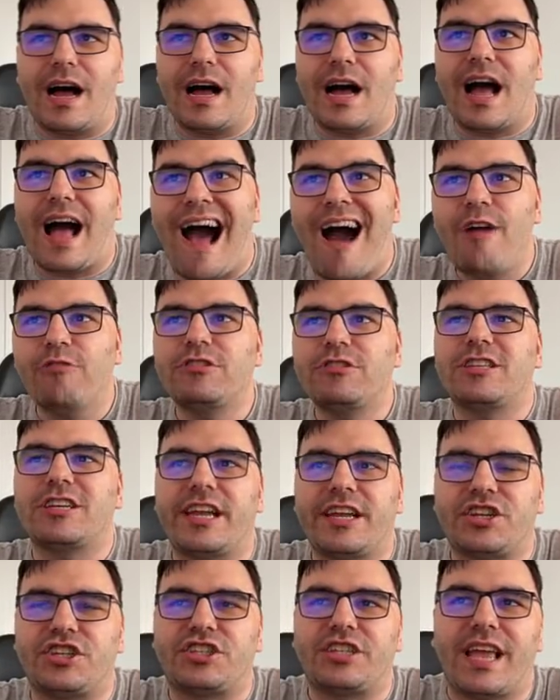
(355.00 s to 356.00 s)

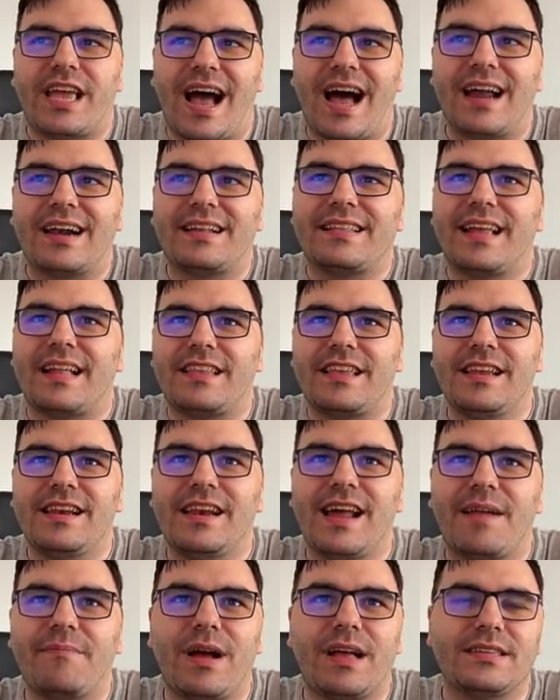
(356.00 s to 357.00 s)
outraged they are that
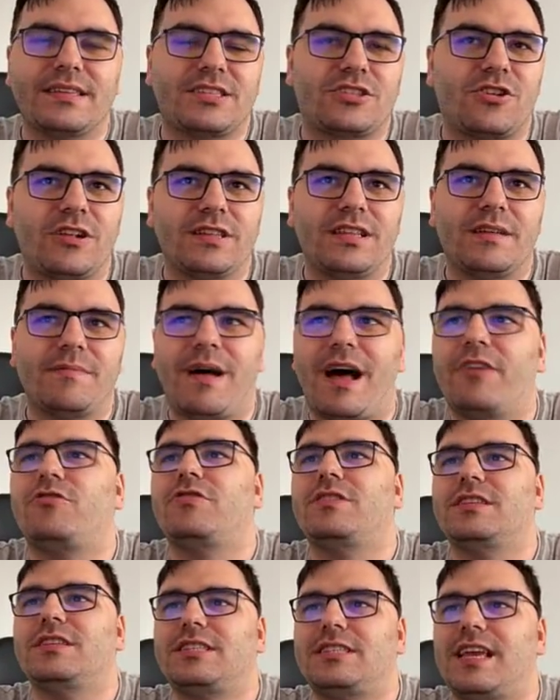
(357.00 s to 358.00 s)
Elon Musk told them how to
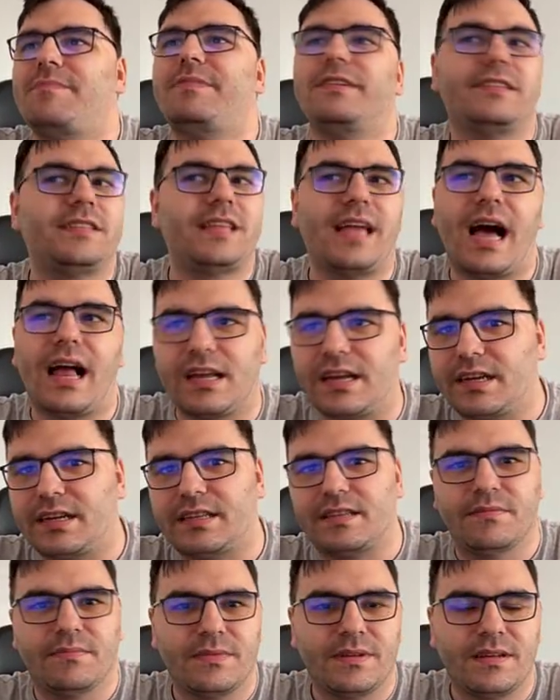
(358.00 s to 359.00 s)
disable the
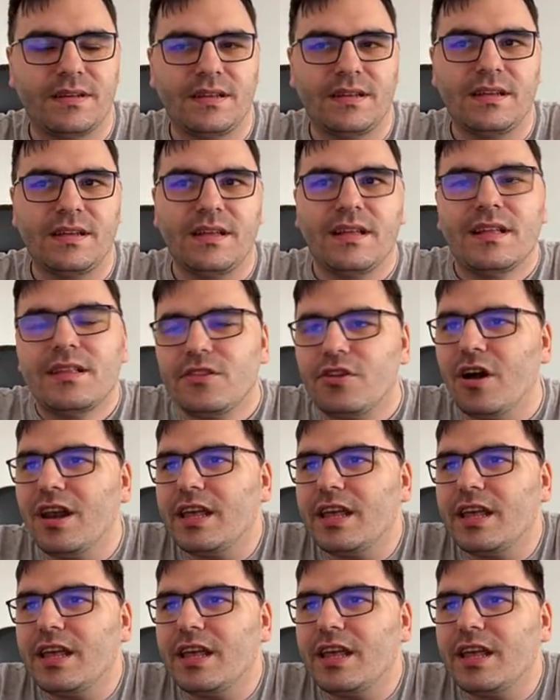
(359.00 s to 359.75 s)
algorithm. The only